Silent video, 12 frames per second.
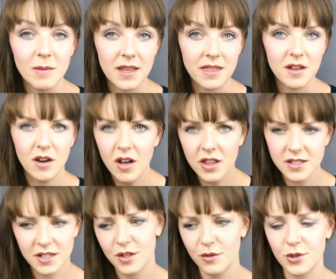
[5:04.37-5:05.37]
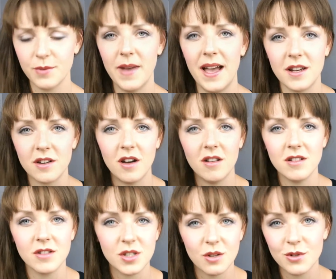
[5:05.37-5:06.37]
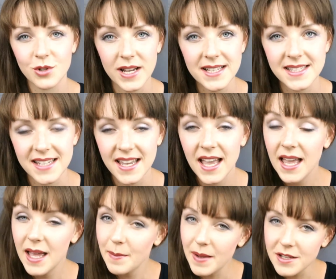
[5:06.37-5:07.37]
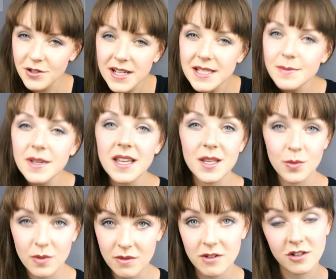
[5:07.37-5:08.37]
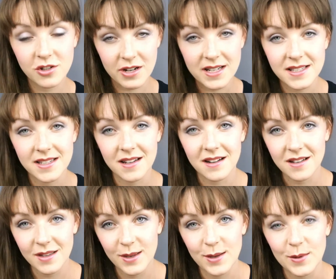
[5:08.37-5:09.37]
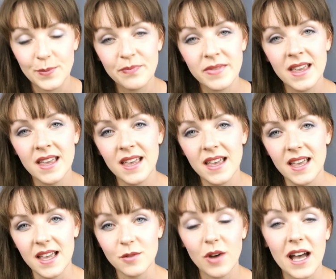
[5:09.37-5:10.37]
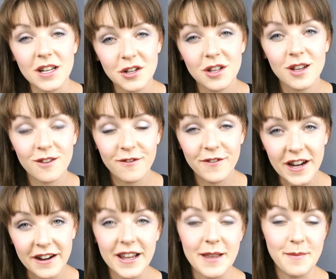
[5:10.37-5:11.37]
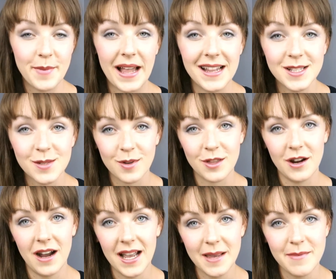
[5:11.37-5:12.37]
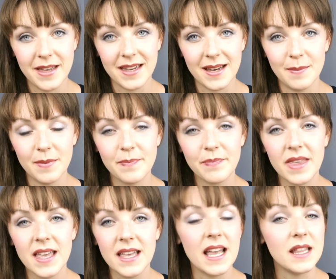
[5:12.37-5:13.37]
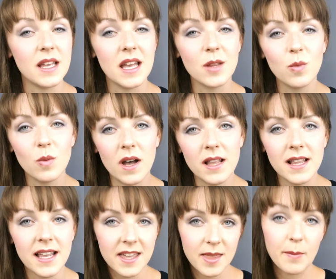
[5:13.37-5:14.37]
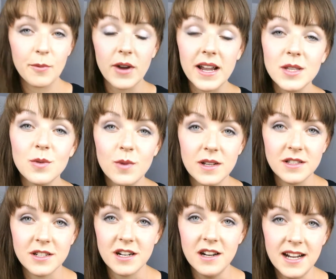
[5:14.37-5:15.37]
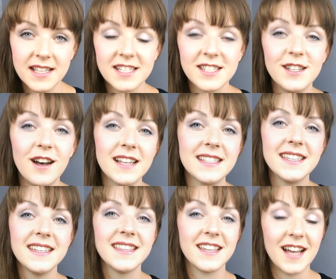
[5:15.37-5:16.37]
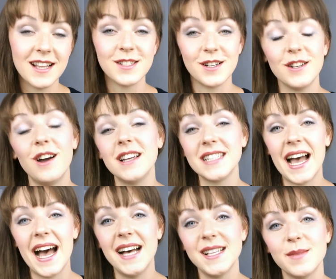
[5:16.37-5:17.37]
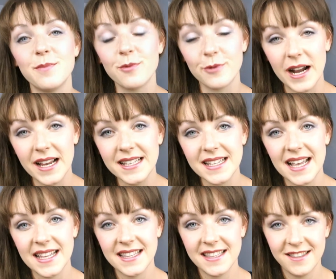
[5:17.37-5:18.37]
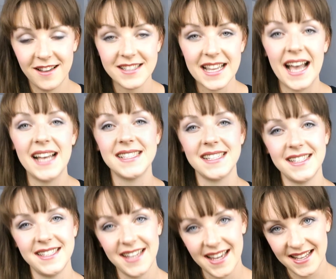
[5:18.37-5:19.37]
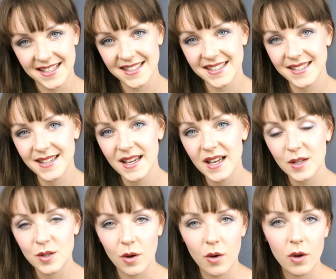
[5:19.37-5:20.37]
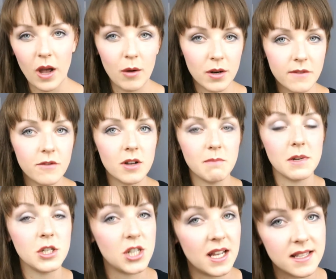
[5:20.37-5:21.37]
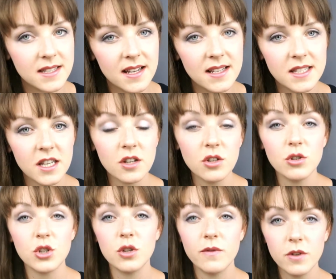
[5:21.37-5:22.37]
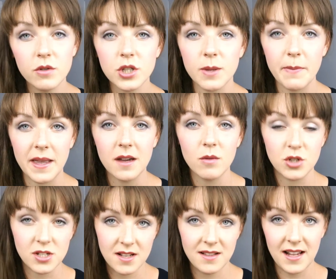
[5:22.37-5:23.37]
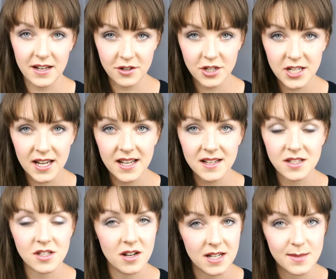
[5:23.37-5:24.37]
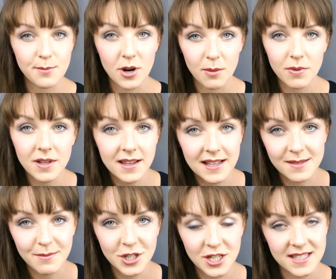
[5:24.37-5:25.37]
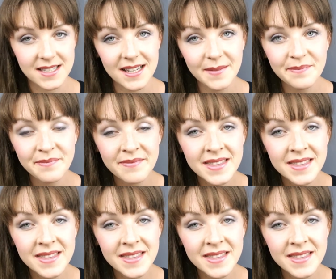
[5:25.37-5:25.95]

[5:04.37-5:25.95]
and you might think, oh, this is so dramatic, oh, it looks so dressy. But trust me, it won't look dressy on you. It will actually look very imbalanced with your eye makeup. And unlike the bright winter, the colors are not as bright and not as intense. So I would avoid magentas. You can use fuchsia pink, which is a lighter shade. It's not as purpley as magenta.